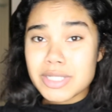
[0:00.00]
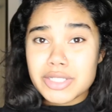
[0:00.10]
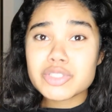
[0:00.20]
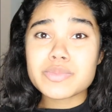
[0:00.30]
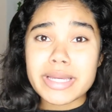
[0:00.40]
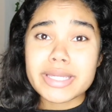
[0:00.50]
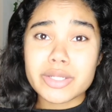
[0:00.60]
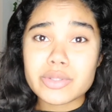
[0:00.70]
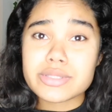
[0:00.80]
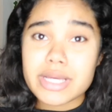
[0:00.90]
gonna use my
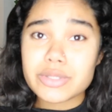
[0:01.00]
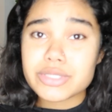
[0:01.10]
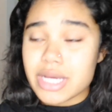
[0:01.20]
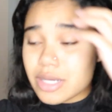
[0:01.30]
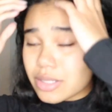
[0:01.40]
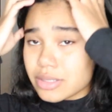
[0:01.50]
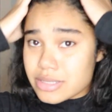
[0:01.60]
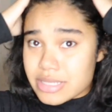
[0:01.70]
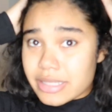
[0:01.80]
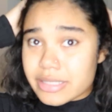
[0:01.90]
Eco Style
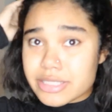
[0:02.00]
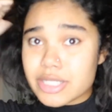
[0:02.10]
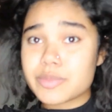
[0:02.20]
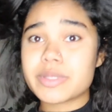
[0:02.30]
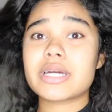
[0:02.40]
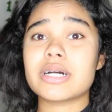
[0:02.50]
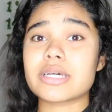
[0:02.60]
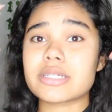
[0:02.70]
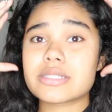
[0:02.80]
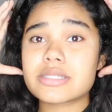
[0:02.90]
styling gel
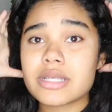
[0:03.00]
because